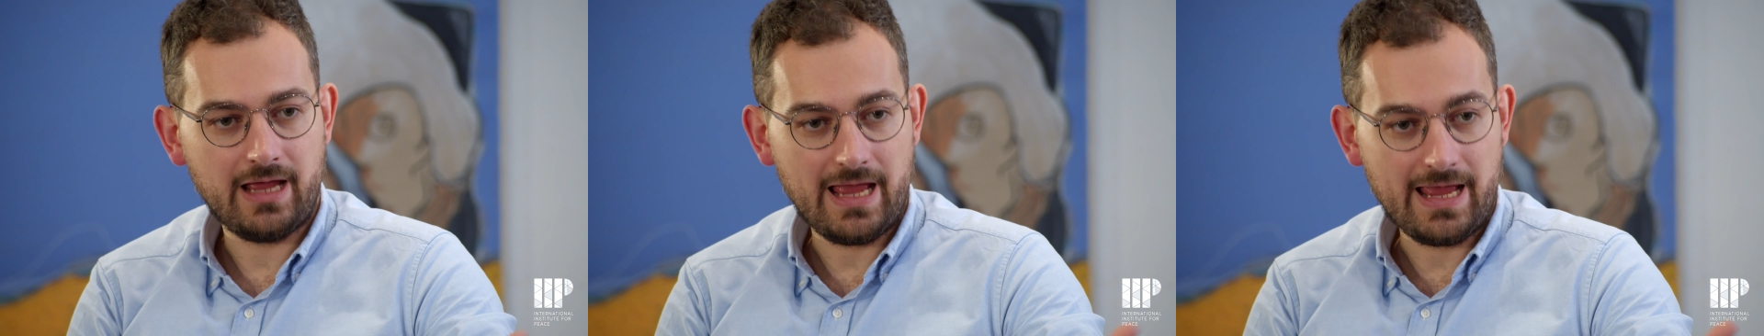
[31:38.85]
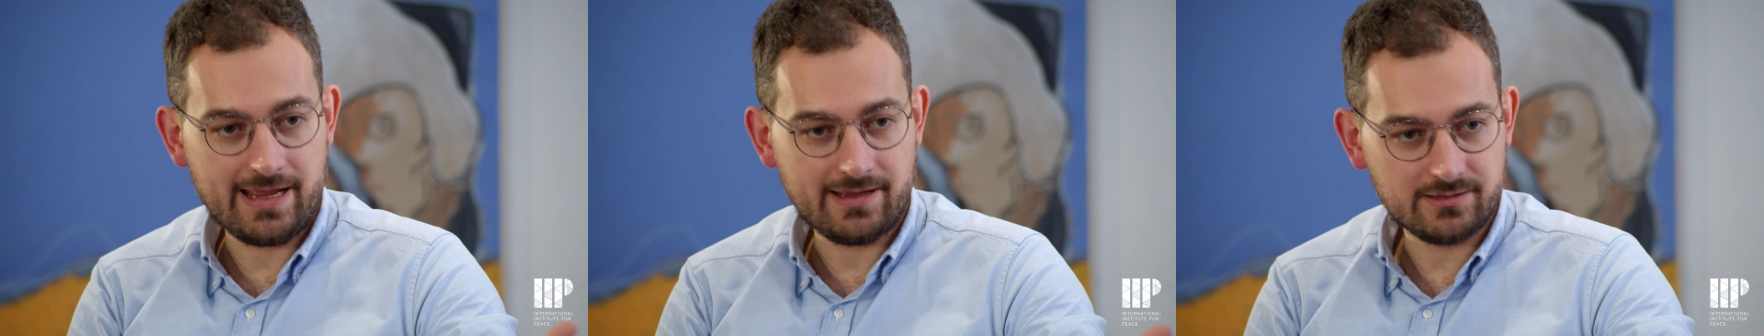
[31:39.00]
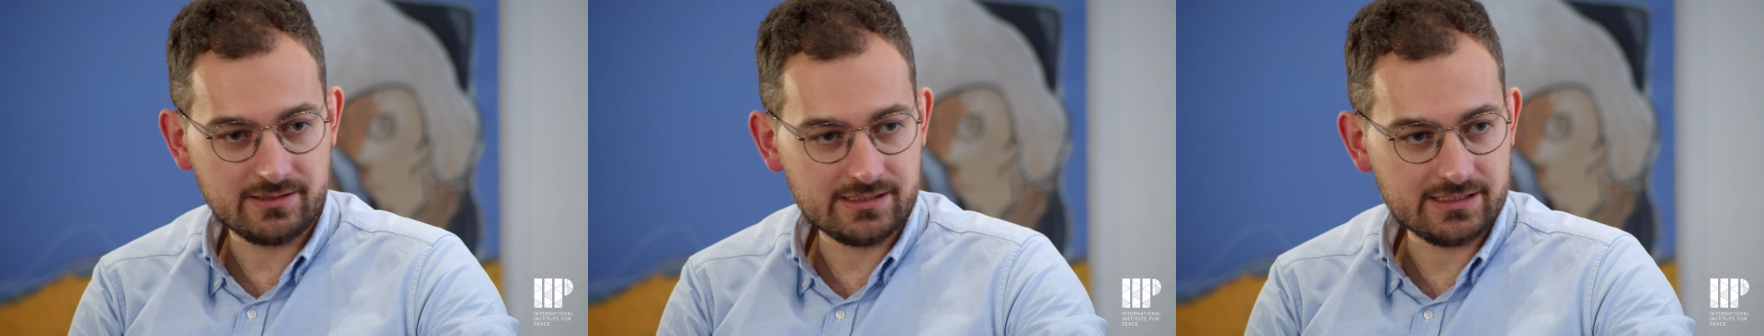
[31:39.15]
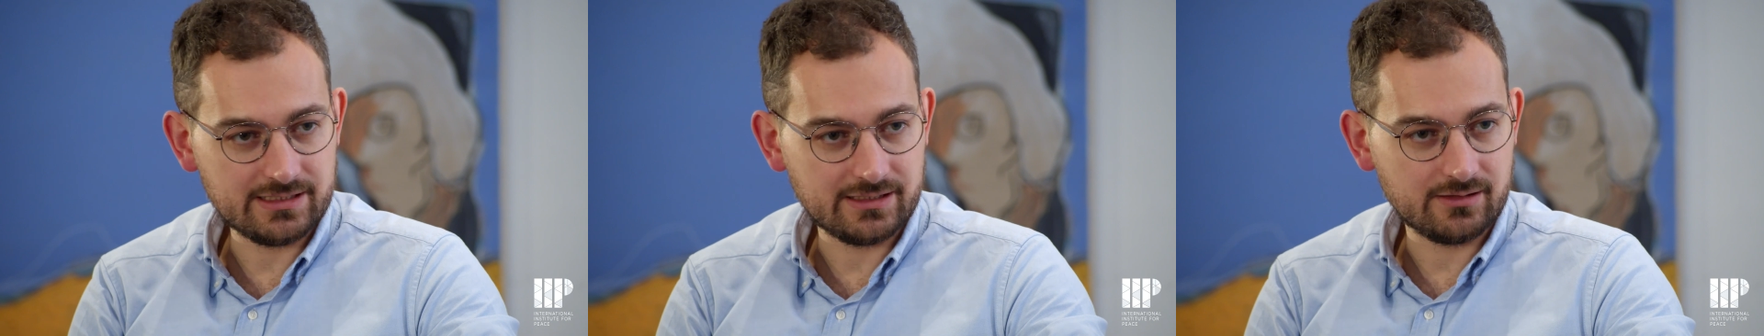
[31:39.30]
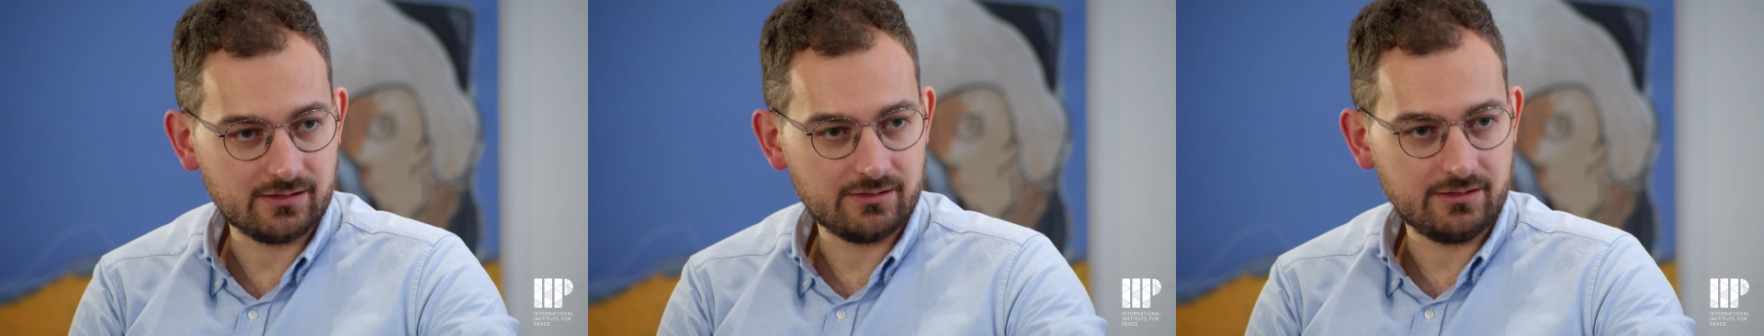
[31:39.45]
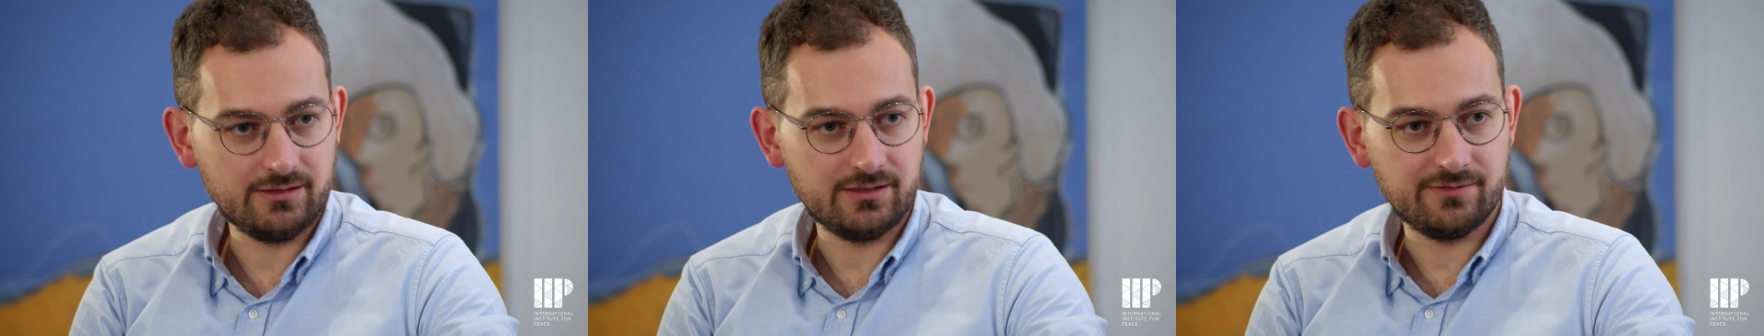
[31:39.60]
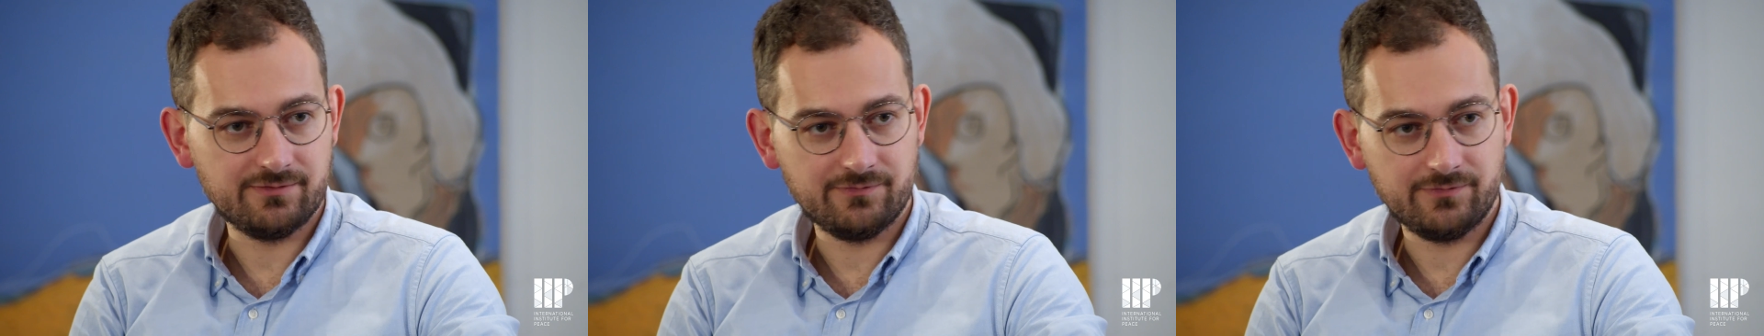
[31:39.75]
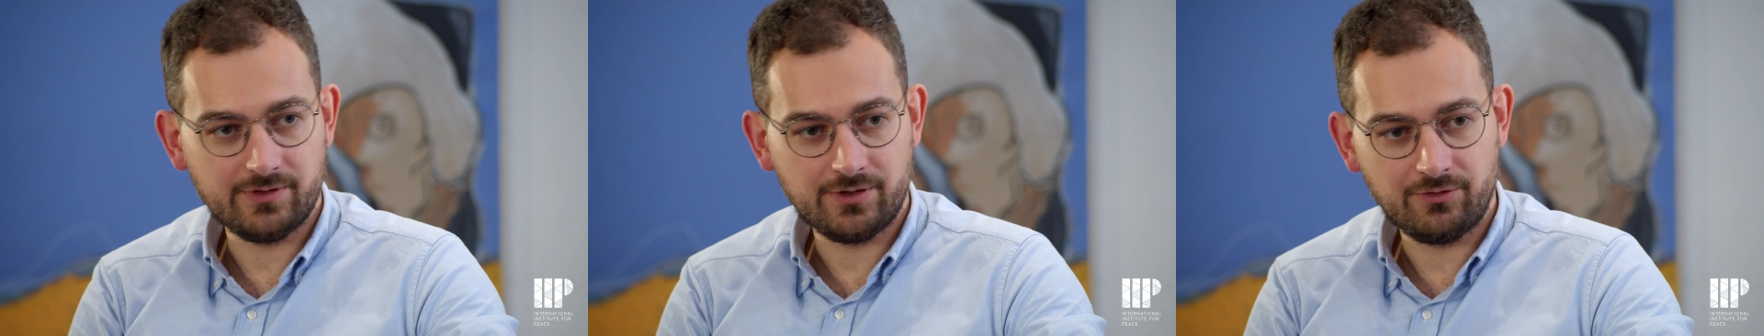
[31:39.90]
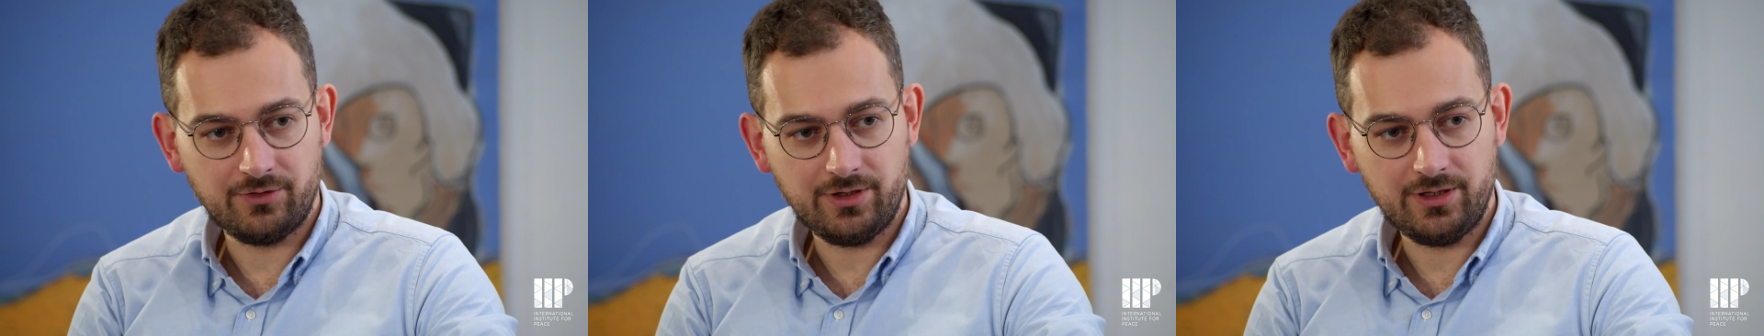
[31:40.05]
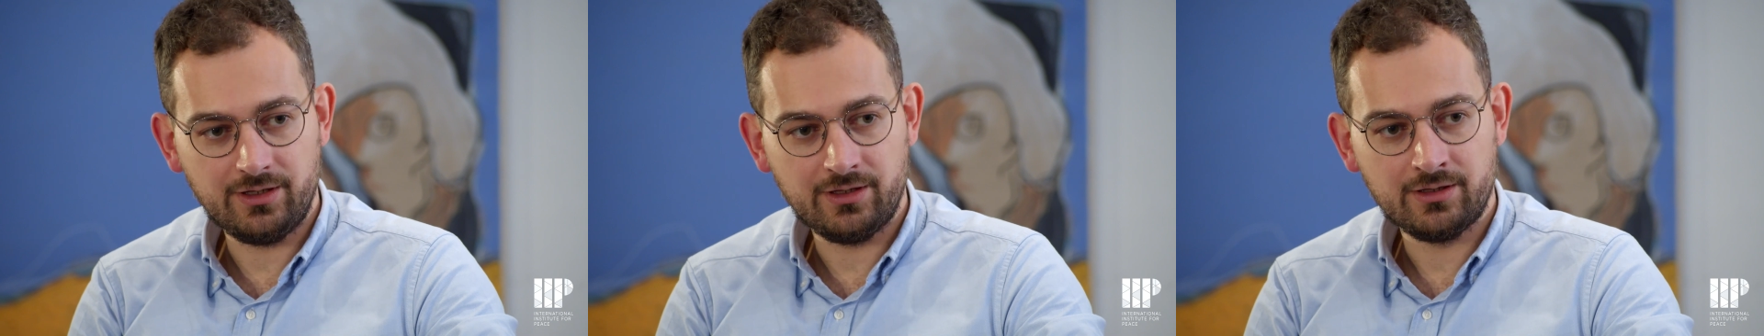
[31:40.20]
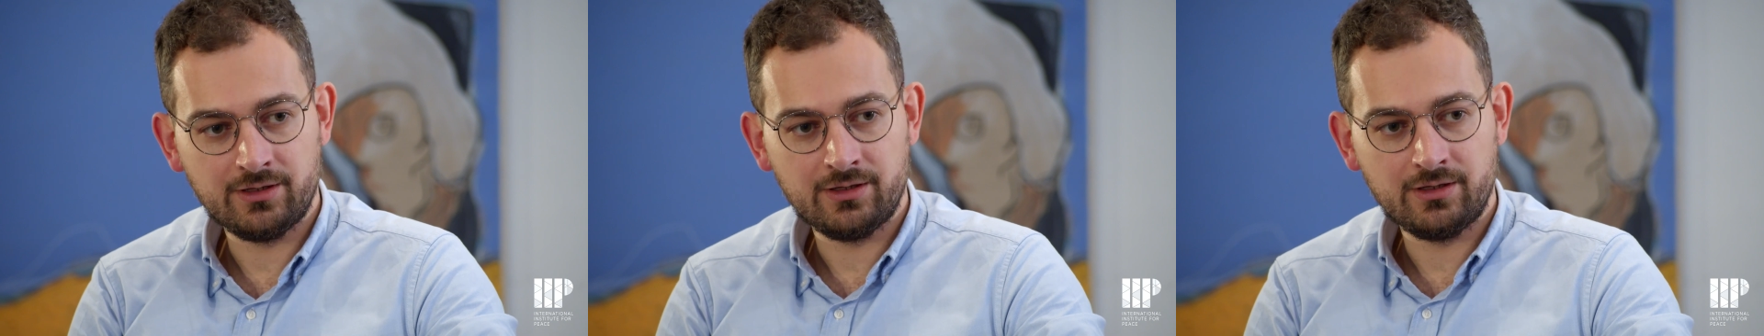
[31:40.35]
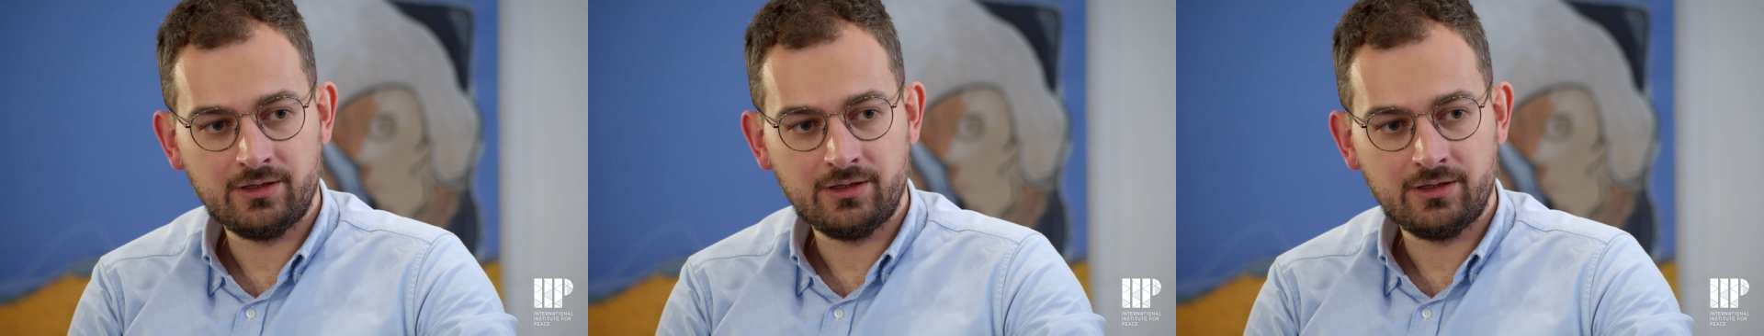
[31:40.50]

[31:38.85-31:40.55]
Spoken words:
ending in a very